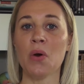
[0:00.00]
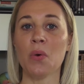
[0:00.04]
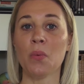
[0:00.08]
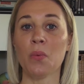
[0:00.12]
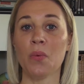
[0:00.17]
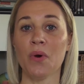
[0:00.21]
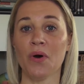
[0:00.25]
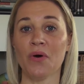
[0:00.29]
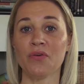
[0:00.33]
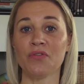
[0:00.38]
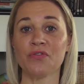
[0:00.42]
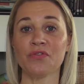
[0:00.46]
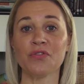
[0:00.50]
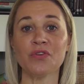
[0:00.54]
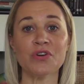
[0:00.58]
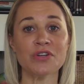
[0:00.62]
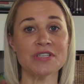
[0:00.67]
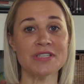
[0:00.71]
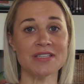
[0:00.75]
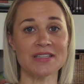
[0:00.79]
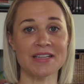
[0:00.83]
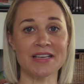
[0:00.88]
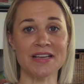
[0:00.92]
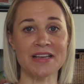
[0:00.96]
Well,
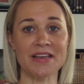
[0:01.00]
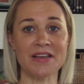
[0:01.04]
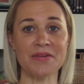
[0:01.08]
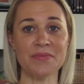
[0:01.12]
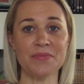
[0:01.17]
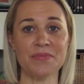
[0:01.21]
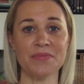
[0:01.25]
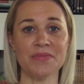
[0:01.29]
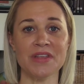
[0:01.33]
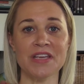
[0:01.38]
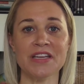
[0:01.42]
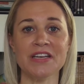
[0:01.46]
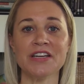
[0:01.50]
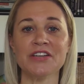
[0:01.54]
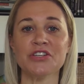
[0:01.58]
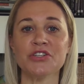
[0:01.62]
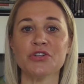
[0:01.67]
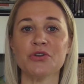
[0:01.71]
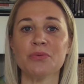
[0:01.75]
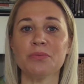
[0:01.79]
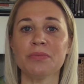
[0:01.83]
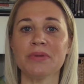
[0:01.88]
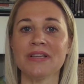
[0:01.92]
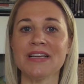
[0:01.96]
firstly, the
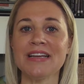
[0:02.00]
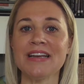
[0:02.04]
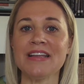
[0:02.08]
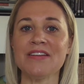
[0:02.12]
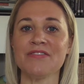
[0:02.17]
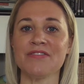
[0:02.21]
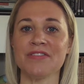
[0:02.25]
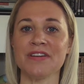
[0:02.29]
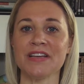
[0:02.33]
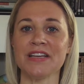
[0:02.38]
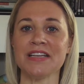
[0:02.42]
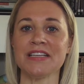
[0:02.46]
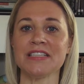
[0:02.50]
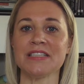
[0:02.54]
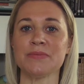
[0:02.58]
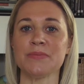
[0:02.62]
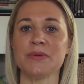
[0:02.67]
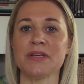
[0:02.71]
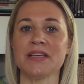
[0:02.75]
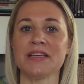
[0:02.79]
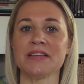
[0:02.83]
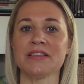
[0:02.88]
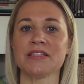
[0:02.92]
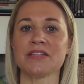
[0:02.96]
initial bleeding phase
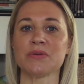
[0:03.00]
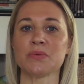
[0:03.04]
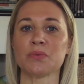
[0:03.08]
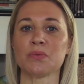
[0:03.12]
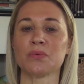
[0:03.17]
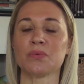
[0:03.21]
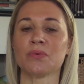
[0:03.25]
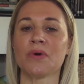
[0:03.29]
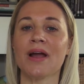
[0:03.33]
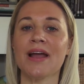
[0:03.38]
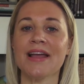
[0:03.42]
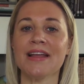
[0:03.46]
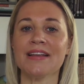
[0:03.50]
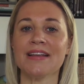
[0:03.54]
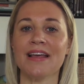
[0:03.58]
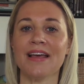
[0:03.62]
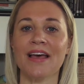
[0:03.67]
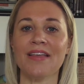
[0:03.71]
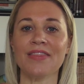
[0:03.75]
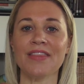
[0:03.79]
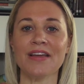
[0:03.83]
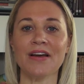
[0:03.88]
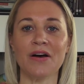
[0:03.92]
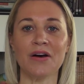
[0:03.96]
begins right
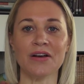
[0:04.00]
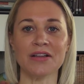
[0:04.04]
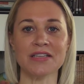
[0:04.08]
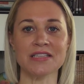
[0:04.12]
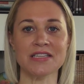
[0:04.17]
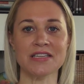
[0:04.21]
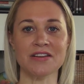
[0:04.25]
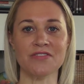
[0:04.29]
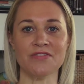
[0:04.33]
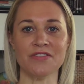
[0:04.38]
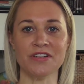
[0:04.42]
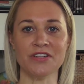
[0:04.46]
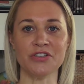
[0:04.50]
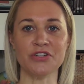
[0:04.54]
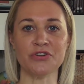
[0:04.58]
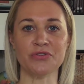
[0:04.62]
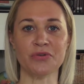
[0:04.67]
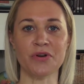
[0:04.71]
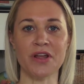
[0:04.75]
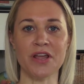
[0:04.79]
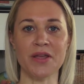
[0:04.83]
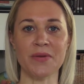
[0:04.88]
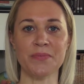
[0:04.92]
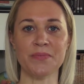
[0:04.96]
at the onset of
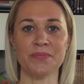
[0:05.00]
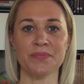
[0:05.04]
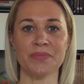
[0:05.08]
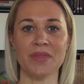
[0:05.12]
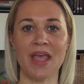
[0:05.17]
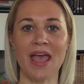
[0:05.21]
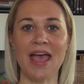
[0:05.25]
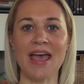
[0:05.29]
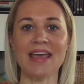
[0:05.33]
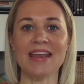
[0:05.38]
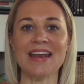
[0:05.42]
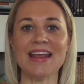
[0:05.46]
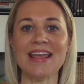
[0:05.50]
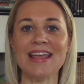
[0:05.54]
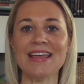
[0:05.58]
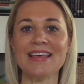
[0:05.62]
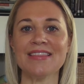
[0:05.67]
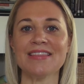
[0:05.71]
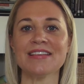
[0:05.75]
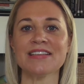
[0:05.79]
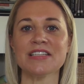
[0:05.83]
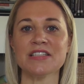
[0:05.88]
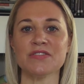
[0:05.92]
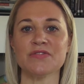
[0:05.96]
injury. And
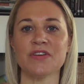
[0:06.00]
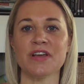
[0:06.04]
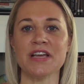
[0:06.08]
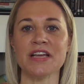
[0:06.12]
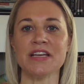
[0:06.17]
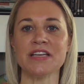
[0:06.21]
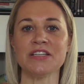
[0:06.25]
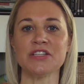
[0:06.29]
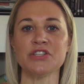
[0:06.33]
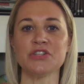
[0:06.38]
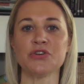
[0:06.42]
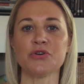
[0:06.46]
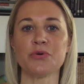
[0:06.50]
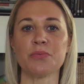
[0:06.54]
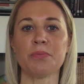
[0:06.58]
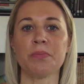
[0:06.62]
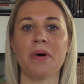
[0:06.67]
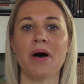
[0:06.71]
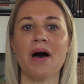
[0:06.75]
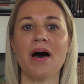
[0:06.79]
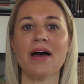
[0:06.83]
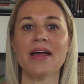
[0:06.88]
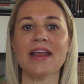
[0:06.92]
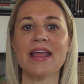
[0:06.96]
in this phase, your
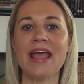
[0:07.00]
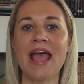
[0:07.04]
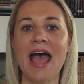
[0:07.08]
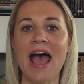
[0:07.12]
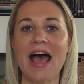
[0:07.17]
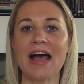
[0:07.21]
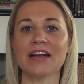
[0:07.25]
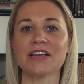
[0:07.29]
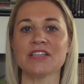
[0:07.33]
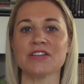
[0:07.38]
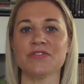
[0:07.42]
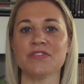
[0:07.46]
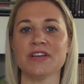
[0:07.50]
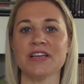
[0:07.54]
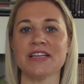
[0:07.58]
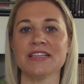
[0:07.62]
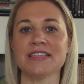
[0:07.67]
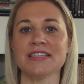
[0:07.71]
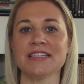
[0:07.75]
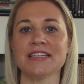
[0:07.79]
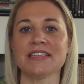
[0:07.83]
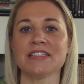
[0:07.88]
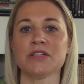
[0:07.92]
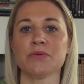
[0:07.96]
body
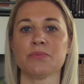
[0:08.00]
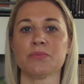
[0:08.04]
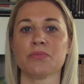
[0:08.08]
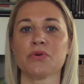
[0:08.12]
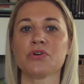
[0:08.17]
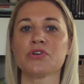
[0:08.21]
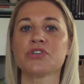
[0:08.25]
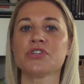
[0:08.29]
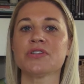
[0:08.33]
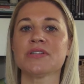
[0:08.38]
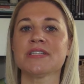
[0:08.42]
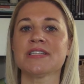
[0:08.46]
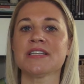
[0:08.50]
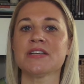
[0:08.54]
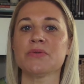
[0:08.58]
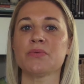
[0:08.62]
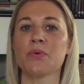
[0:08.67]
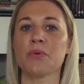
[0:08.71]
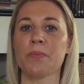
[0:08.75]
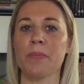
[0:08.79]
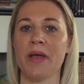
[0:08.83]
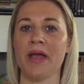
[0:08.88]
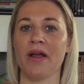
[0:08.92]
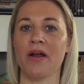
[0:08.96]
activates its emergency
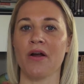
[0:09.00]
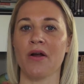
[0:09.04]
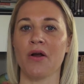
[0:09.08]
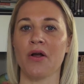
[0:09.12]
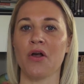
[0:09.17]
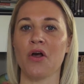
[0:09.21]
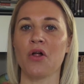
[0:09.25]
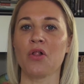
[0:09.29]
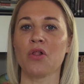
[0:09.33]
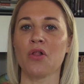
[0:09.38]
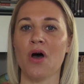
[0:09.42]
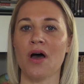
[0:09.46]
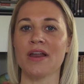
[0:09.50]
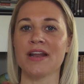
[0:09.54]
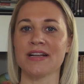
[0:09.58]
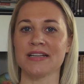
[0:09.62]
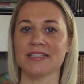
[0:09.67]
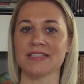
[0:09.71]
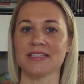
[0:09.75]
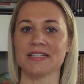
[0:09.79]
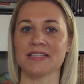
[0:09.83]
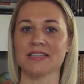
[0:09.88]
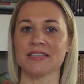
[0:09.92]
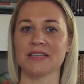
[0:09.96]
repair clotting
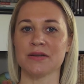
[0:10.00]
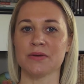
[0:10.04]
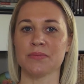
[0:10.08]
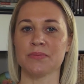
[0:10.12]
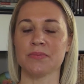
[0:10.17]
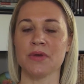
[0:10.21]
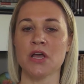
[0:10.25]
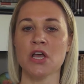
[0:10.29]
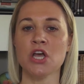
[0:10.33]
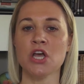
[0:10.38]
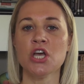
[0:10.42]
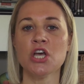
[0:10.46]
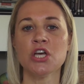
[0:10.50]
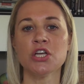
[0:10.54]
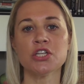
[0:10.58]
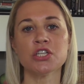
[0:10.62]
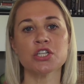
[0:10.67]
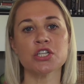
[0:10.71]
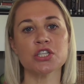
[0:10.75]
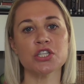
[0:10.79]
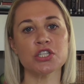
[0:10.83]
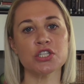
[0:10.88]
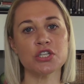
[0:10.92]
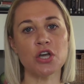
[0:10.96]
system
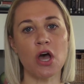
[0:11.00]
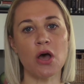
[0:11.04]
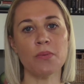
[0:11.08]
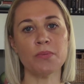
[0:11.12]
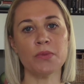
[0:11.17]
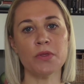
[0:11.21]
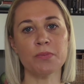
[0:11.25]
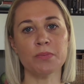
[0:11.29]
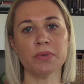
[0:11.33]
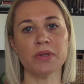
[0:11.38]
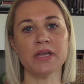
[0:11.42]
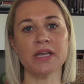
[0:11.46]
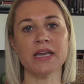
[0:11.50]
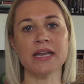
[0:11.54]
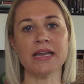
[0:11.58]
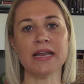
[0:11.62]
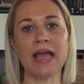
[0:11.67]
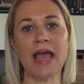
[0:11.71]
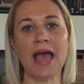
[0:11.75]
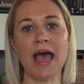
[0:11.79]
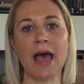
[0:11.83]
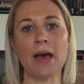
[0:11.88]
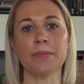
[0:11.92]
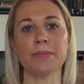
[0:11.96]
to stop the bleeding
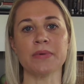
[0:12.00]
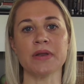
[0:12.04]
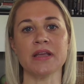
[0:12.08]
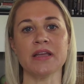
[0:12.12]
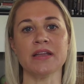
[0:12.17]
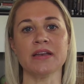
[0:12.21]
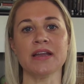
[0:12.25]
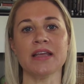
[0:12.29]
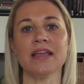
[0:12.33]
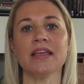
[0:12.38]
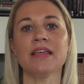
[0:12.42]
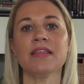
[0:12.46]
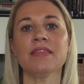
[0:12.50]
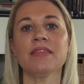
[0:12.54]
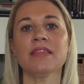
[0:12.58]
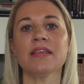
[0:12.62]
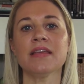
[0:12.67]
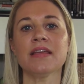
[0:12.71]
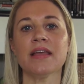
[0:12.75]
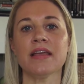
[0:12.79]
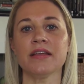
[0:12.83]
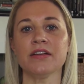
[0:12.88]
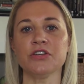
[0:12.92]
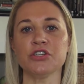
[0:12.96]
happening in
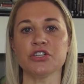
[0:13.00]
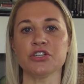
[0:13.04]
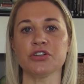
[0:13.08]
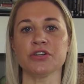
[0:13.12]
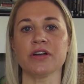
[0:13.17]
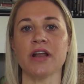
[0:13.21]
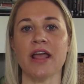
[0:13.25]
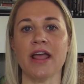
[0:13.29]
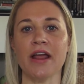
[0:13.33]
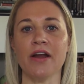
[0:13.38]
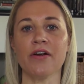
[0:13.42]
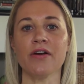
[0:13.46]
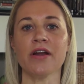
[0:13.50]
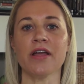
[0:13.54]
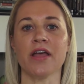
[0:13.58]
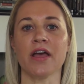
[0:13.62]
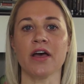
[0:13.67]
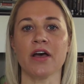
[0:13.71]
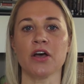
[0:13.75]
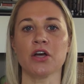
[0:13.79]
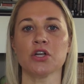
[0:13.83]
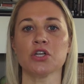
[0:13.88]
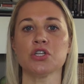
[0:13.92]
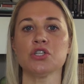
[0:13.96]
the injured
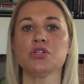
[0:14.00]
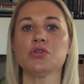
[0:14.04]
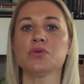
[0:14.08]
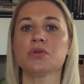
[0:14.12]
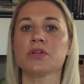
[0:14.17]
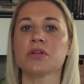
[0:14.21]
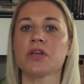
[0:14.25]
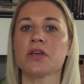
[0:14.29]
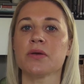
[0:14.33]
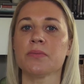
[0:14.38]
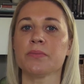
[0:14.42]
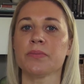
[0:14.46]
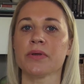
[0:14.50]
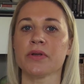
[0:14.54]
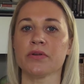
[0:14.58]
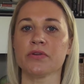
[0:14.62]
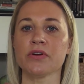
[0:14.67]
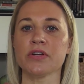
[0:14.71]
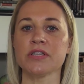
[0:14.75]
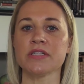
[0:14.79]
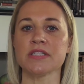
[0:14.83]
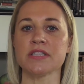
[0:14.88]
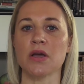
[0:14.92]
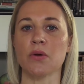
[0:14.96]
area due to
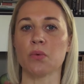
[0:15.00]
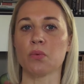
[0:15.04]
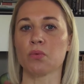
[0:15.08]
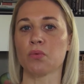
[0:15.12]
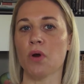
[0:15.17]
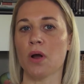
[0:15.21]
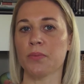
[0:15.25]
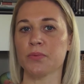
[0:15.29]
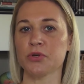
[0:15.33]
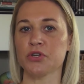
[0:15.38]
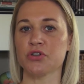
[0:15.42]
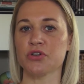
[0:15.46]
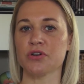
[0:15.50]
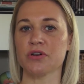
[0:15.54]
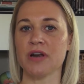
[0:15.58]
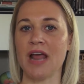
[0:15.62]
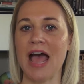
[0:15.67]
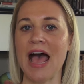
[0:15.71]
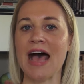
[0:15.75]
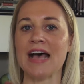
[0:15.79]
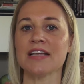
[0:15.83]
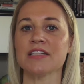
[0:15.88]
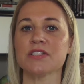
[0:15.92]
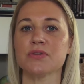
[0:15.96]
capillaries that ruptured
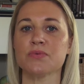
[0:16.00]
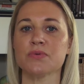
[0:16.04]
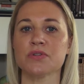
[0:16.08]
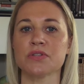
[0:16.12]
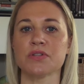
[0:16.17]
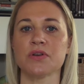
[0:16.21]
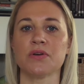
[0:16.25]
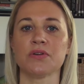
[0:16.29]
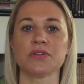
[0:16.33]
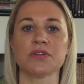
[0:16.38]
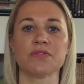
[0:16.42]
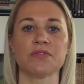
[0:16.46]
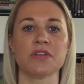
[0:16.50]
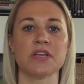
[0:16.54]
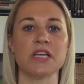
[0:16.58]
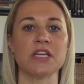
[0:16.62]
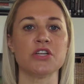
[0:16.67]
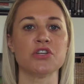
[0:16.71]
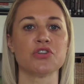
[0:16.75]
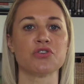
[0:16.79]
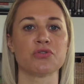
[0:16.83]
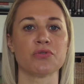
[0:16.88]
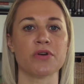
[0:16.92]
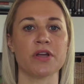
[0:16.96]
as a result of the
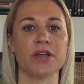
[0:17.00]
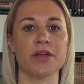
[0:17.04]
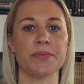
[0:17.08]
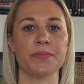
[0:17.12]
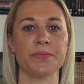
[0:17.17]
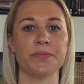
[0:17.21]
injury.